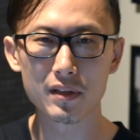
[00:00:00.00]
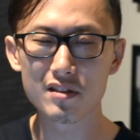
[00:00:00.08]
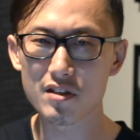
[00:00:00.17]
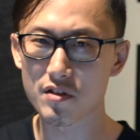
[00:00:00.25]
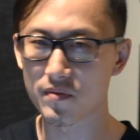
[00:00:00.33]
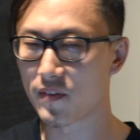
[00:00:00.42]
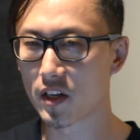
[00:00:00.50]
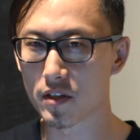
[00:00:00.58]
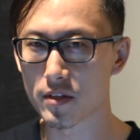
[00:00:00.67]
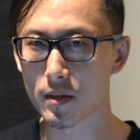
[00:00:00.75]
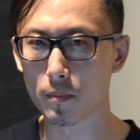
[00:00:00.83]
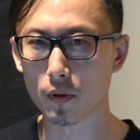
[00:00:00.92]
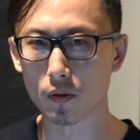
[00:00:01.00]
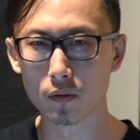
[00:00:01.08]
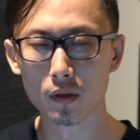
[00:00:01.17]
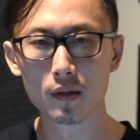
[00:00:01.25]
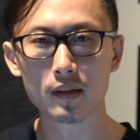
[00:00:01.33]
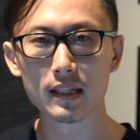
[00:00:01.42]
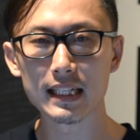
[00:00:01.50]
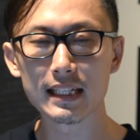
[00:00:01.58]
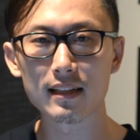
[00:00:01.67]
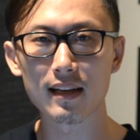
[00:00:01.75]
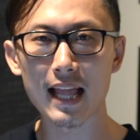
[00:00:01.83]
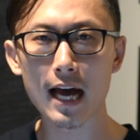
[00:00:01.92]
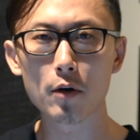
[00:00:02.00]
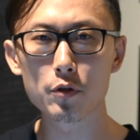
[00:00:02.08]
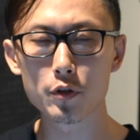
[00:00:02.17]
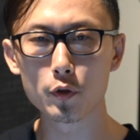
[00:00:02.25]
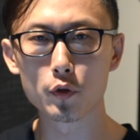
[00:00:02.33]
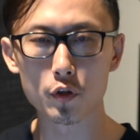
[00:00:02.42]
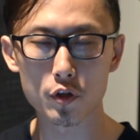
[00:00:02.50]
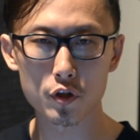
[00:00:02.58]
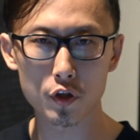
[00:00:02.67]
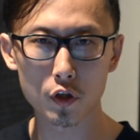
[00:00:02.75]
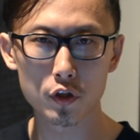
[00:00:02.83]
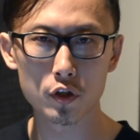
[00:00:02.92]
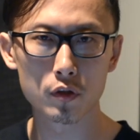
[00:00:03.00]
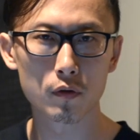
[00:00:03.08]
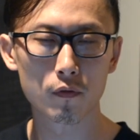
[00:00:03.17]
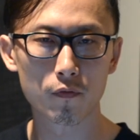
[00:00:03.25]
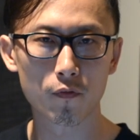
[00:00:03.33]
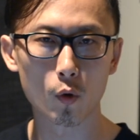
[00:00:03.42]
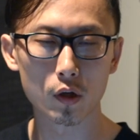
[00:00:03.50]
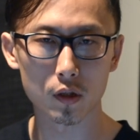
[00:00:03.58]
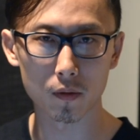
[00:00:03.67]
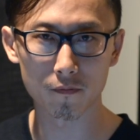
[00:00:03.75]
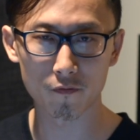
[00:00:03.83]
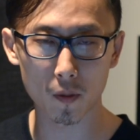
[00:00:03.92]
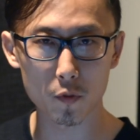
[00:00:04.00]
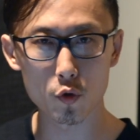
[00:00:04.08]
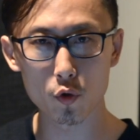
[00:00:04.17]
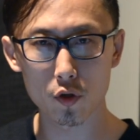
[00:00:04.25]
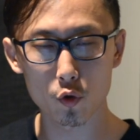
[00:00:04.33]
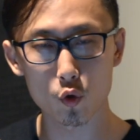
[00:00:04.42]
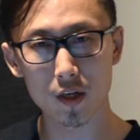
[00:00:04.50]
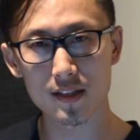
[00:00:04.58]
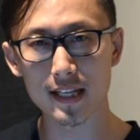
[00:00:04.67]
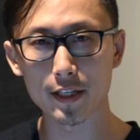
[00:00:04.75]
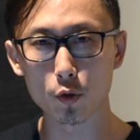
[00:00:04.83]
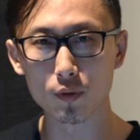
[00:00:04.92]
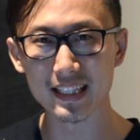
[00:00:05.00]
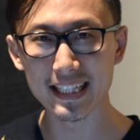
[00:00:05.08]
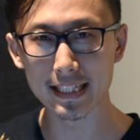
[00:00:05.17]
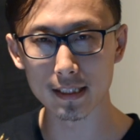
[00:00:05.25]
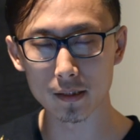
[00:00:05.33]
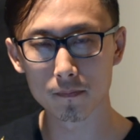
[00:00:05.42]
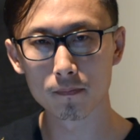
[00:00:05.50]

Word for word: business is very simple. It allows you to search for the pharmaceutical drugs that you need.